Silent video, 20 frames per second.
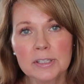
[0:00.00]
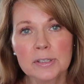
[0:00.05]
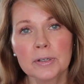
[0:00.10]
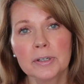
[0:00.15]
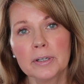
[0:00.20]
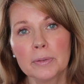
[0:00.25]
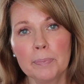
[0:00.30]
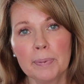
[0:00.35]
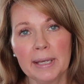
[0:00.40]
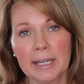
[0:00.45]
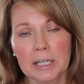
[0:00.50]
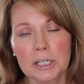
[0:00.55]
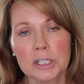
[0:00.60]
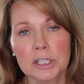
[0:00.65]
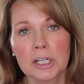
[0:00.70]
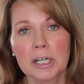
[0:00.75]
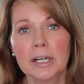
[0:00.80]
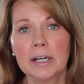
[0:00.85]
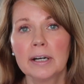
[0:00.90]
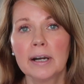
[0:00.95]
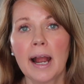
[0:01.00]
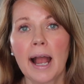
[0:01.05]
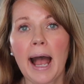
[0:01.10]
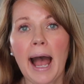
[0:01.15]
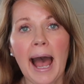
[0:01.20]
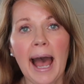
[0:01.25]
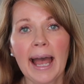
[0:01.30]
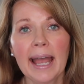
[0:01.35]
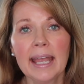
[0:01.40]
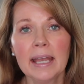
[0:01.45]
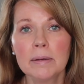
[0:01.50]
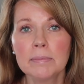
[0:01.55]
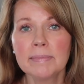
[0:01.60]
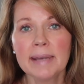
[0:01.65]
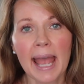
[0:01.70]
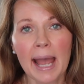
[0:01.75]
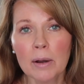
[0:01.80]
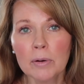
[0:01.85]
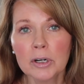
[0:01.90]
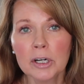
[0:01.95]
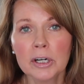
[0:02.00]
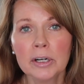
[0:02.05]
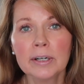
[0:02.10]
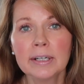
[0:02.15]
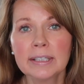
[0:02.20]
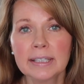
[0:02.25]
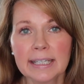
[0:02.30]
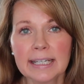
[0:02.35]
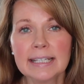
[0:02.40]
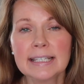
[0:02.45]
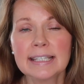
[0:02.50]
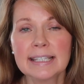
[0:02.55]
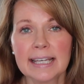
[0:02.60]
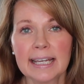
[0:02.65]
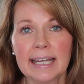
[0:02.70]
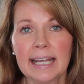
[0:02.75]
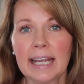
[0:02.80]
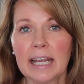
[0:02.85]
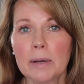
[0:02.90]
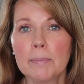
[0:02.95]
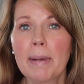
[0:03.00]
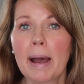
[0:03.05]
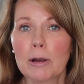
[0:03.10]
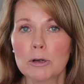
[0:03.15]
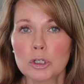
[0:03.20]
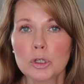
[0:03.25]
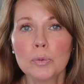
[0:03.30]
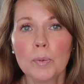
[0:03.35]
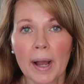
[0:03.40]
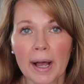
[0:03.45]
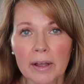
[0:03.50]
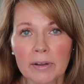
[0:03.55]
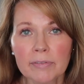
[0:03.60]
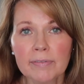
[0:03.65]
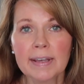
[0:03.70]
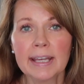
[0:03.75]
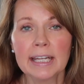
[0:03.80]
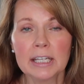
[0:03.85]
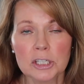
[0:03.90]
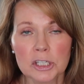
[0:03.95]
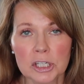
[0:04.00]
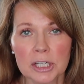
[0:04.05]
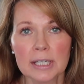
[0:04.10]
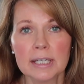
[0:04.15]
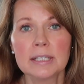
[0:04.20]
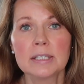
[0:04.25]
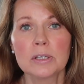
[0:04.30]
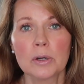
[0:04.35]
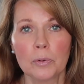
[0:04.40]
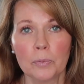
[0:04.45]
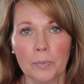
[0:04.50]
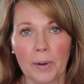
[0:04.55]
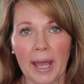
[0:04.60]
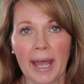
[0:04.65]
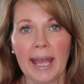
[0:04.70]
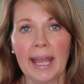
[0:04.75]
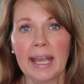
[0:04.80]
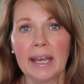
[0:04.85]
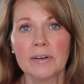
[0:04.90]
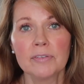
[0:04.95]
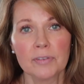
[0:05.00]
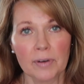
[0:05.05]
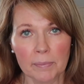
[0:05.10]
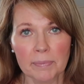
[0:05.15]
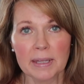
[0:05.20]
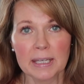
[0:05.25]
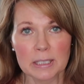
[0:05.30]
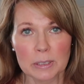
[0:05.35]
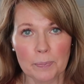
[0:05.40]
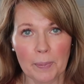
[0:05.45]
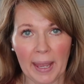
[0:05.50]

insert a picture. I am now currently sitting about 12 inches away from this